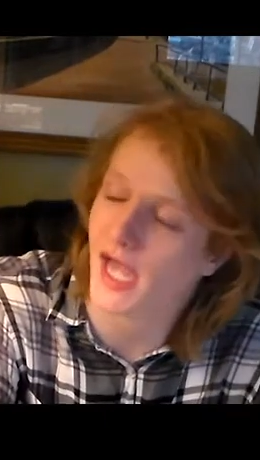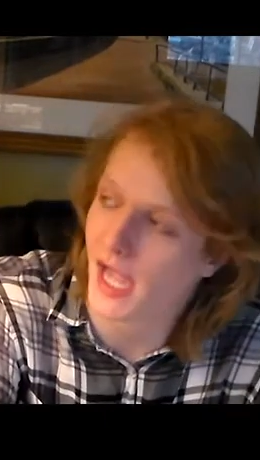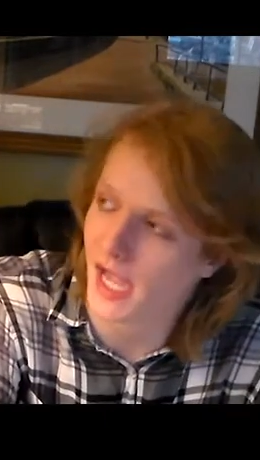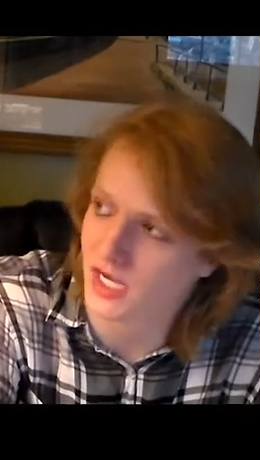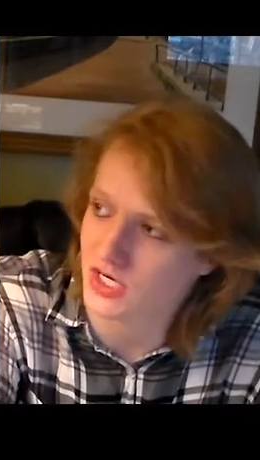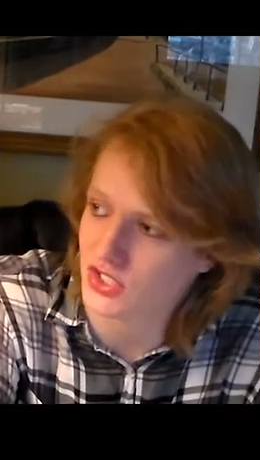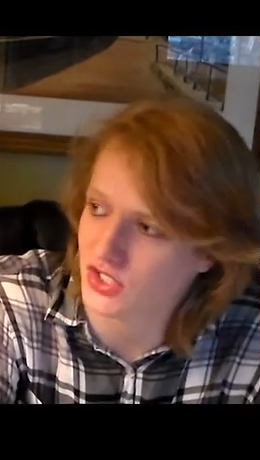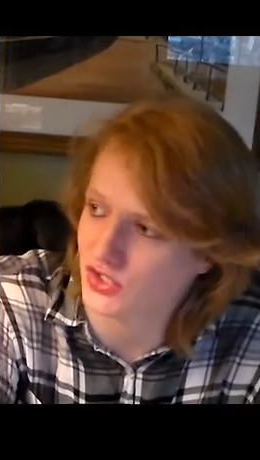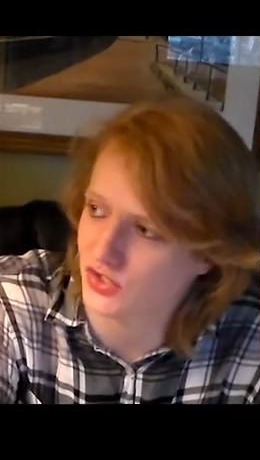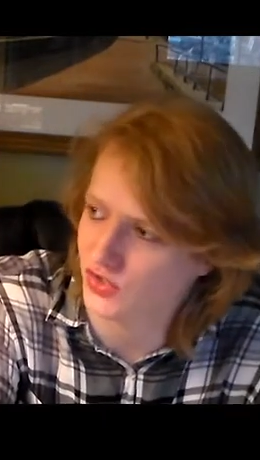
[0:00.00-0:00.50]

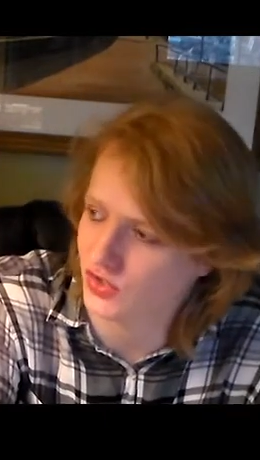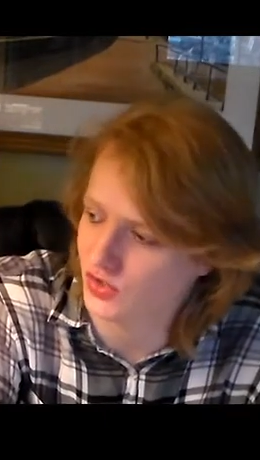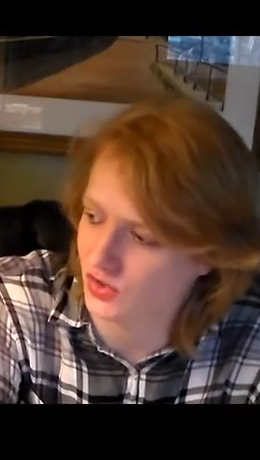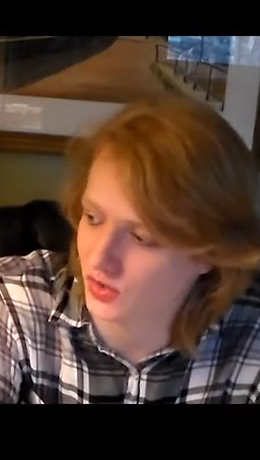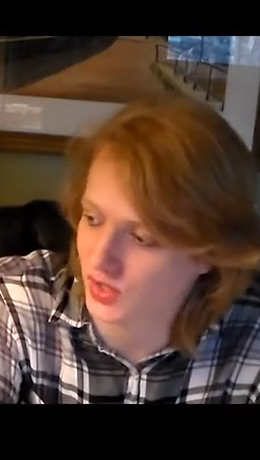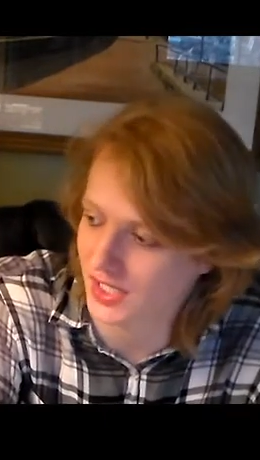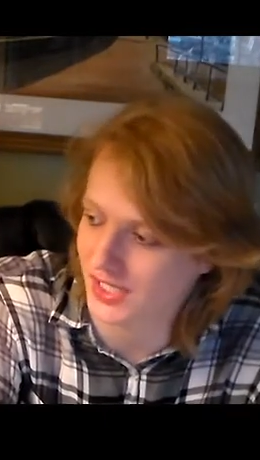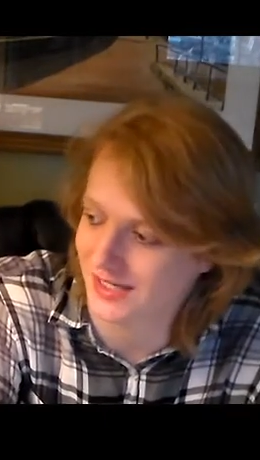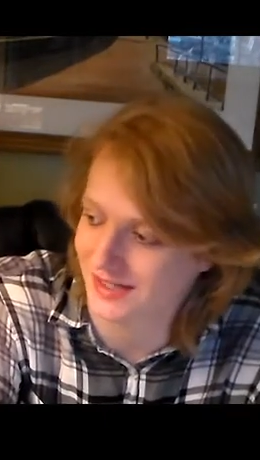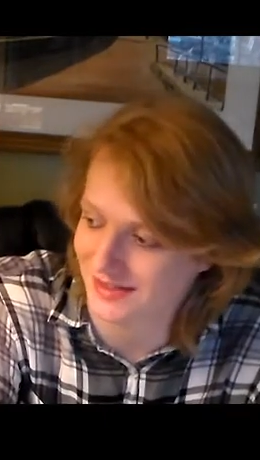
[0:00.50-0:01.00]
Actually though,
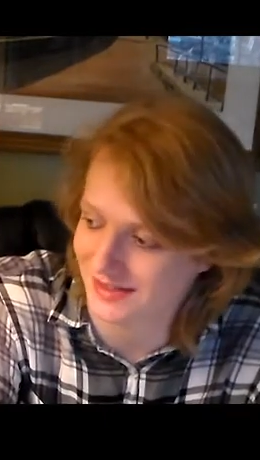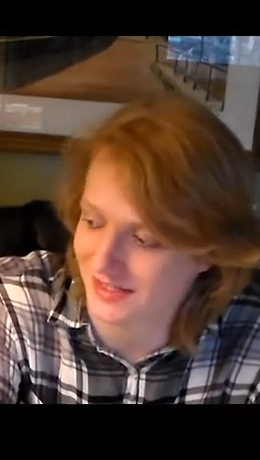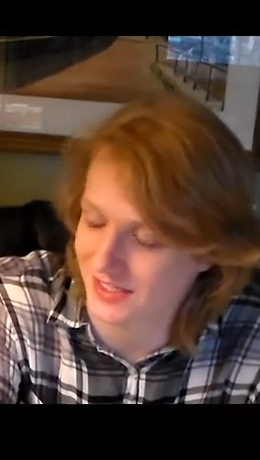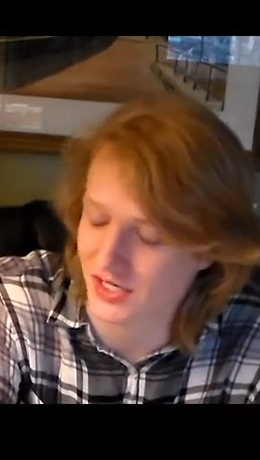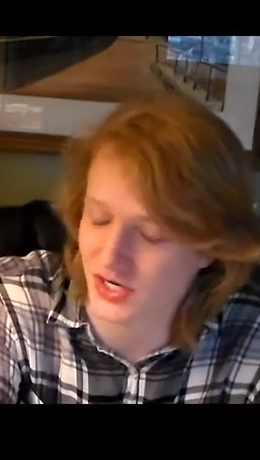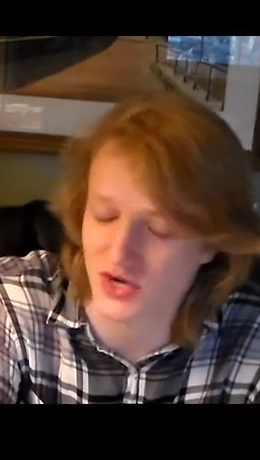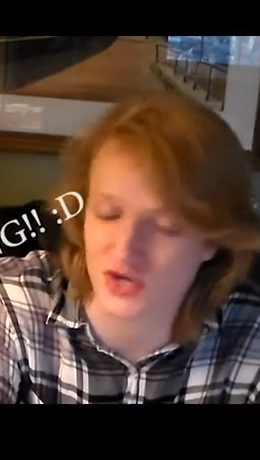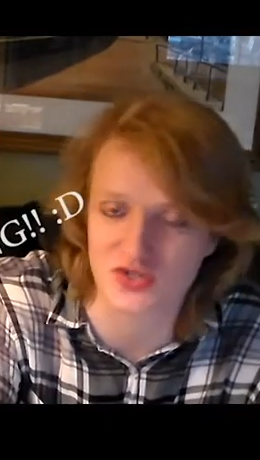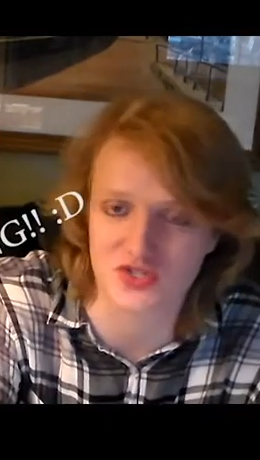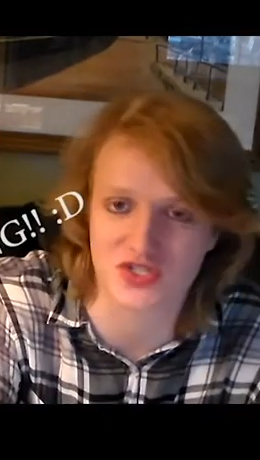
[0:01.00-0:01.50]
like,
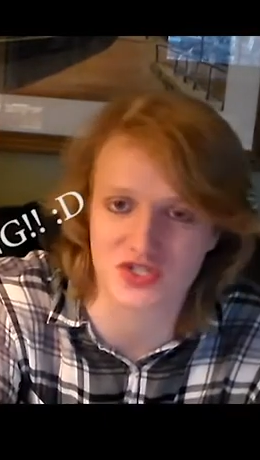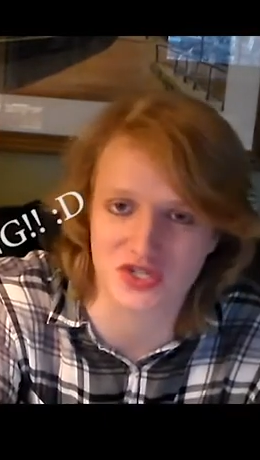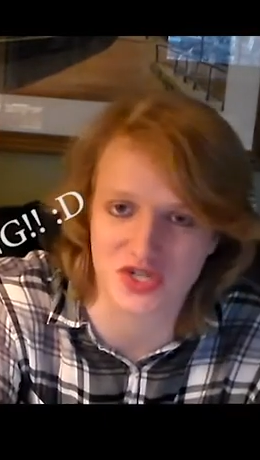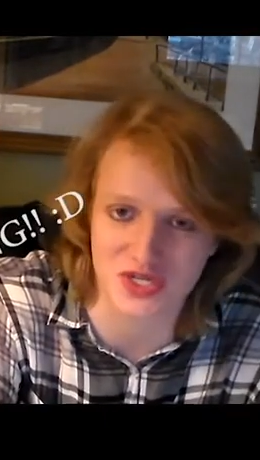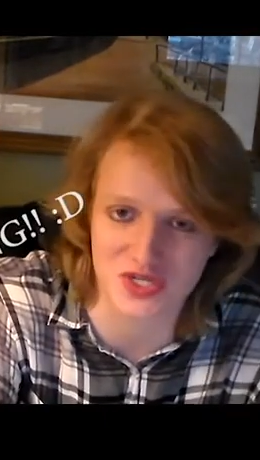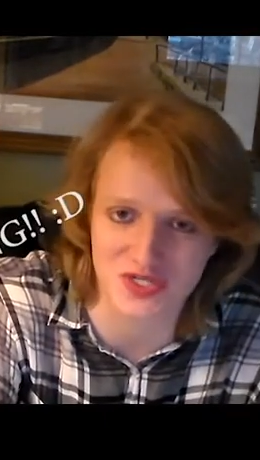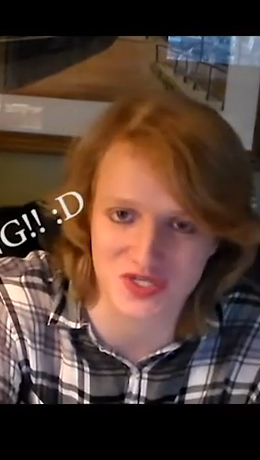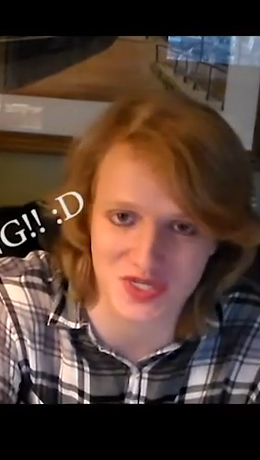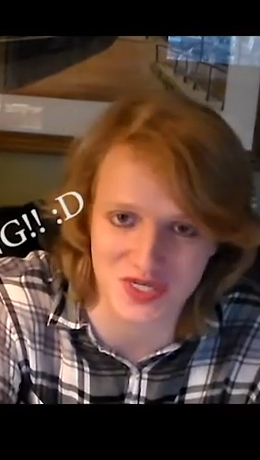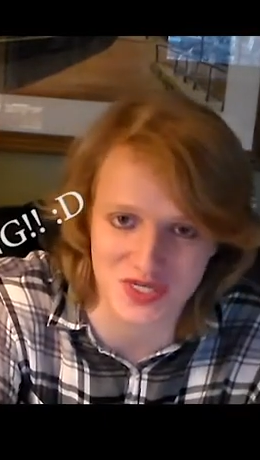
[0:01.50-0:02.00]
in all
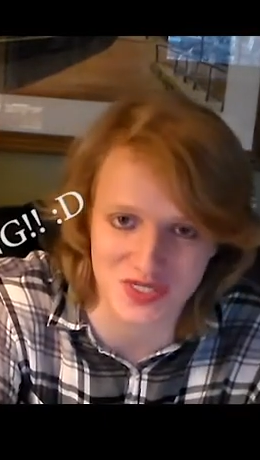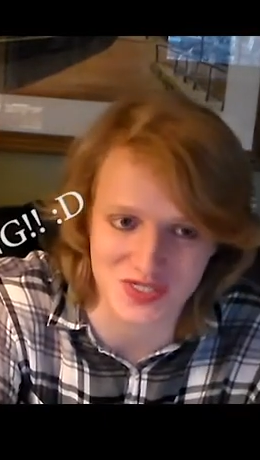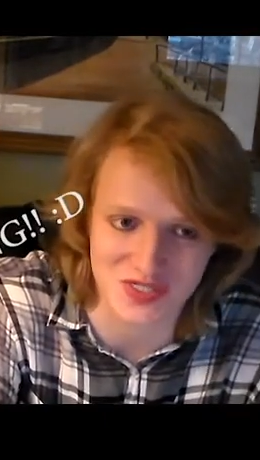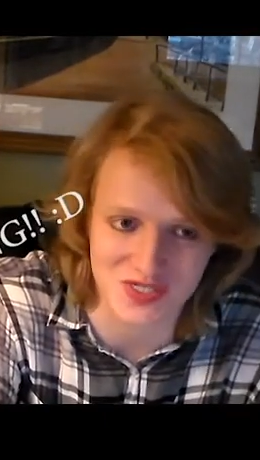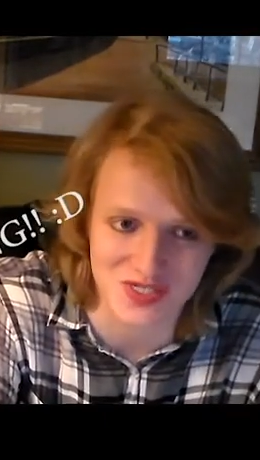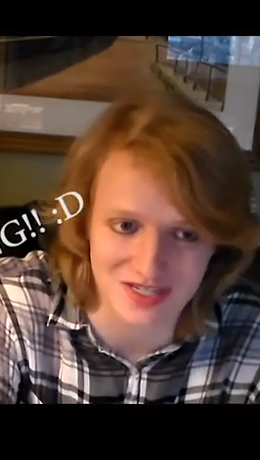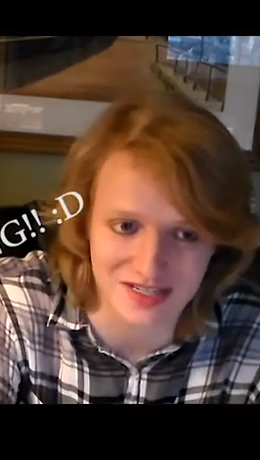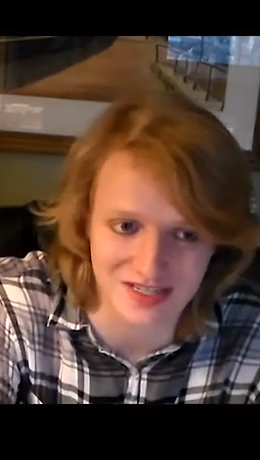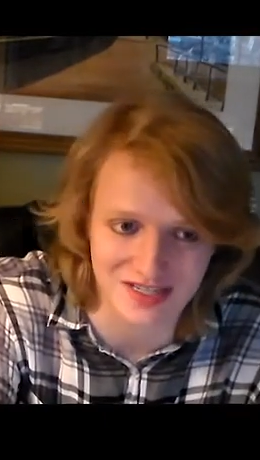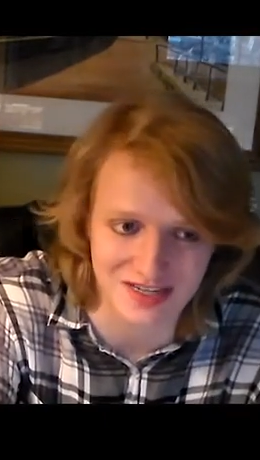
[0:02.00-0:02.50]

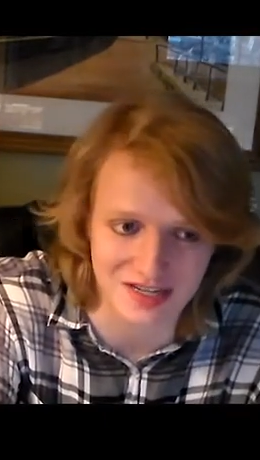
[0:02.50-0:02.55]
seriousness,